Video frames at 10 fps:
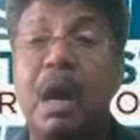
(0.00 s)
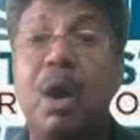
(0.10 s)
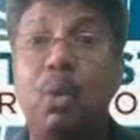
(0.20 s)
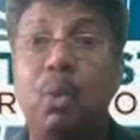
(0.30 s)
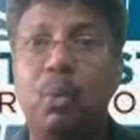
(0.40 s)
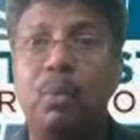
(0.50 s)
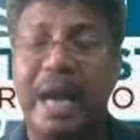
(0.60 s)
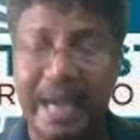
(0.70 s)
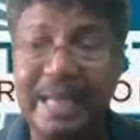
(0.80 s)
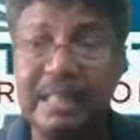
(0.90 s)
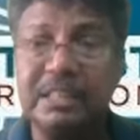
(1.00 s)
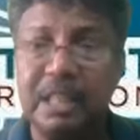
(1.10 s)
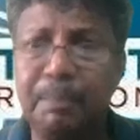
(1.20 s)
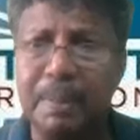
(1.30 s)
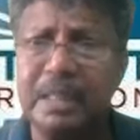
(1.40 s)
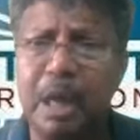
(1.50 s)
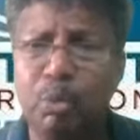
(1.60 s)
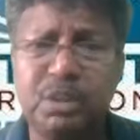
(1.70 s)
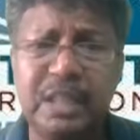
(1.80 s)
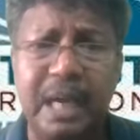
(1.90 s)
How? I agree, sir, but
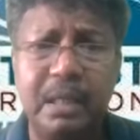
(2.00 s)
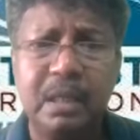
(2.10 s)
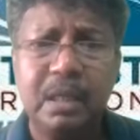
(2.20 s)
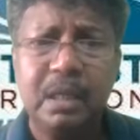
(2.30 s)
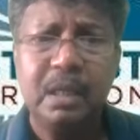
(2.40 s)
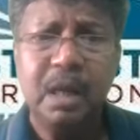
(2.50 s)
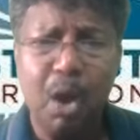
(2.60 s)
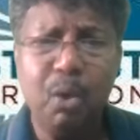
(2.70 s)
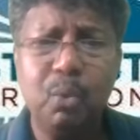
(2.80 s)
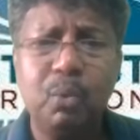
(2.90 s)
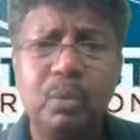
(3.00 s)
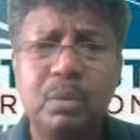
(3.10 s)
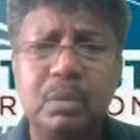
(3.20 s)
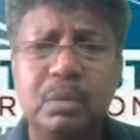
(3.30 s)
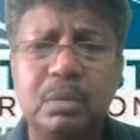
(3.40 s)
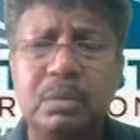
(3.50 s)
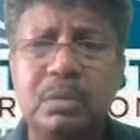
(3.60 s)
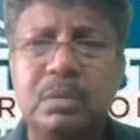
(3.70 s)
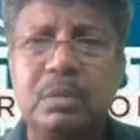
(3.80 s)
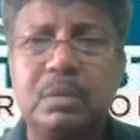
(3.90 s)
how, sir? How?
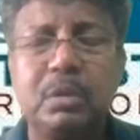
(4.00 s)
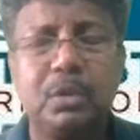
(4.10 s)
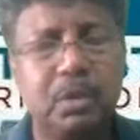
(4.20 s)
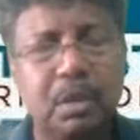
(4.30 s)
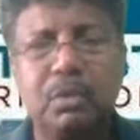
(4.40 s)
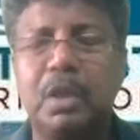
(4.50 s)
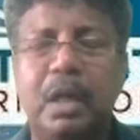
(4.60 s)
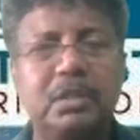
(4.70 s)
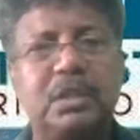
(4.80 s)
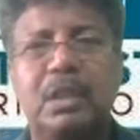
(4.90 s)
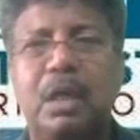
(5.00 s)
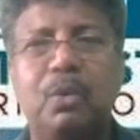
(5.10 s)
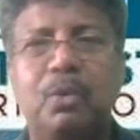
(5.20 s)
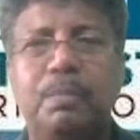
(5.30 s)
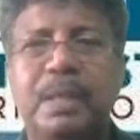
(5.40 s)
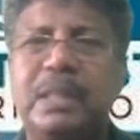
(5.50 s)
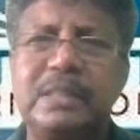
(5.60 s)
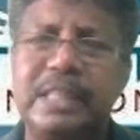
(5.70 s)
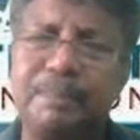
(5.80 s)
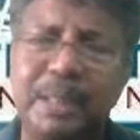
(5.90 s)
You have to answer how.
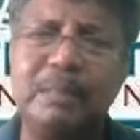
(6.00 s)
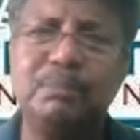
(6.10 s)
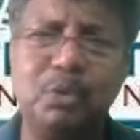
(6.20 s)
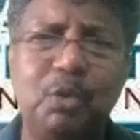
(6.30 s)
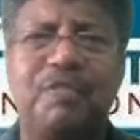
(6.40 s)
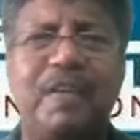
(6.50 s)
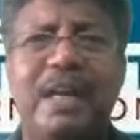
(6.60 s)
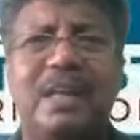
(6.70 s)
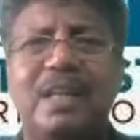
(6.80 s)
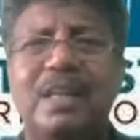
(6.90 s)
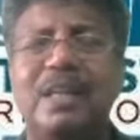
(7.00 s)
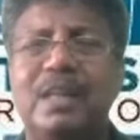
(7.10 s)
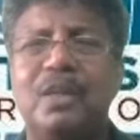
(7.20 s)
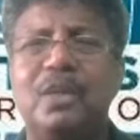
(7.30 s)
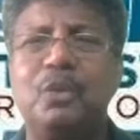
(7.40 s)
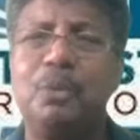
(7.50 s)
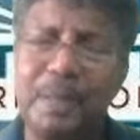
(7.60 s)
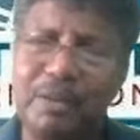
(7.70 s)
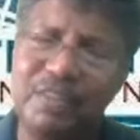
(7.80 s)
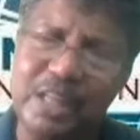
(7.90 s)
Because he became your friend. You
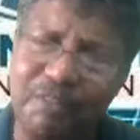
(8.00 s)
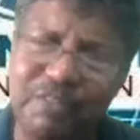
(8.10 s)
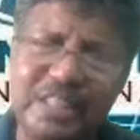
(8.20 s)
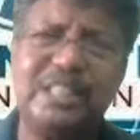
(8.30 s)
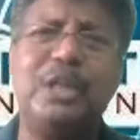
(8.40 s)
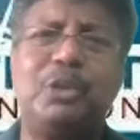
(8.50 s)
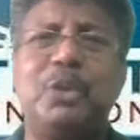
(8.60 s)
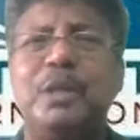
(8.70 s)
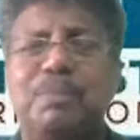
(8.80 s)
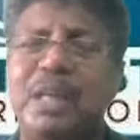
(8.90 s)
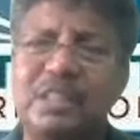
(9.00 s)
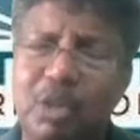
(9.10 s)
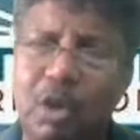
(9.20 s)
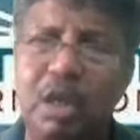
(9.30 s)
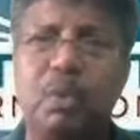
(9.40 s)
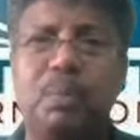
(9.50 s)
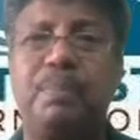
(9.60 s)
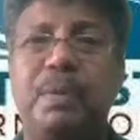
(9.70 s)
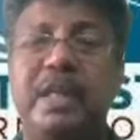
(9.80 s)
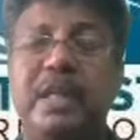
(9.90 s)
became very affectionate to him because of all your
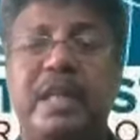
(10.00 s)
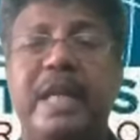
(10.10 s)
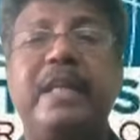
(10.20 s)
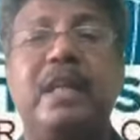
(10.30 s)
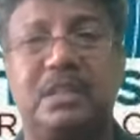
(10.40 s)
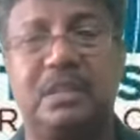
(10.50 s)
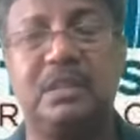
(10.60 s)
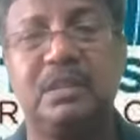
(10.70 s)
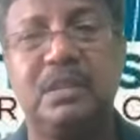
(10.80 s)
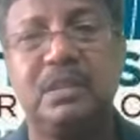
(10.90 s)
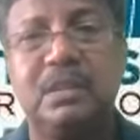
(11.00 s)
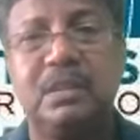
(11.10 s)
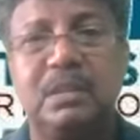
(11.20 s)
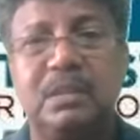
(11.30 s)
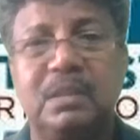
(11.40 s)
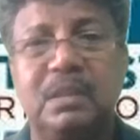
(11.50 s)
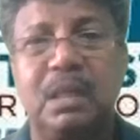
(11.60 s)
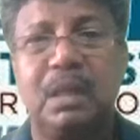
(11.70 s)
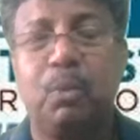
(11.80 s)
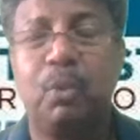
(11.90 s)
brilliant ideas.
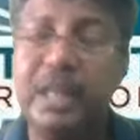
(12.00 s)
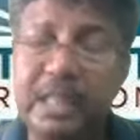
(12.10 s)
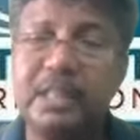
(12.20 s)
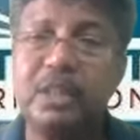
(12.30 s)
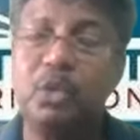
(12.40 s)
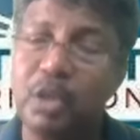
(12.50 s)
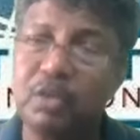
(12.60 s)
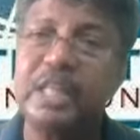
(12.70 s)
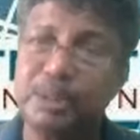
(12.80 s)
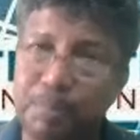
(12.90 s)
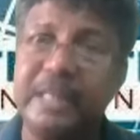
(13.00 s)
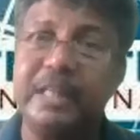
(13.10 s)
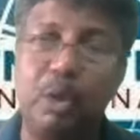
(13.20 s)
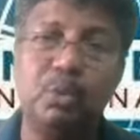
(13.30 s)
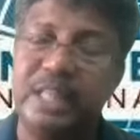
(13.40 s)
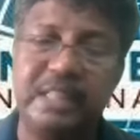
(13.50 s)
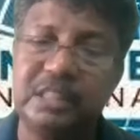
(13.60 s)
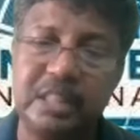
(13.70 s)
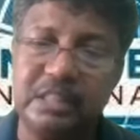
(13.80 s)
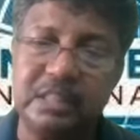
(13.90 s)
Only thing you have to explain how,
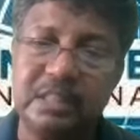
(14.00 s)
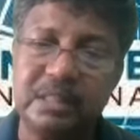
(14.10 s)
that's it.